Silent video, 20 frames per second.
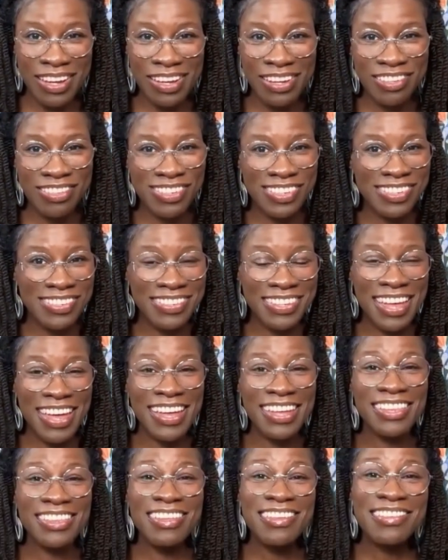She's
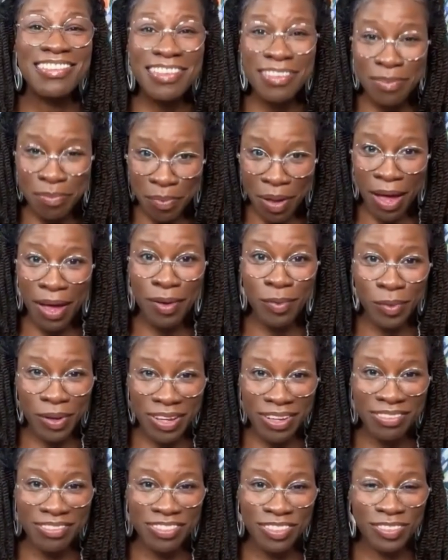saying, this is my way
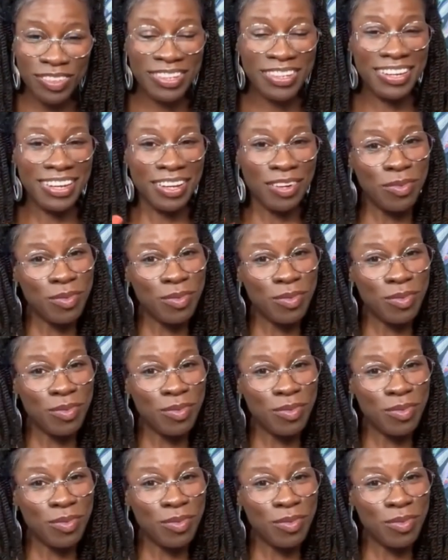of doing it.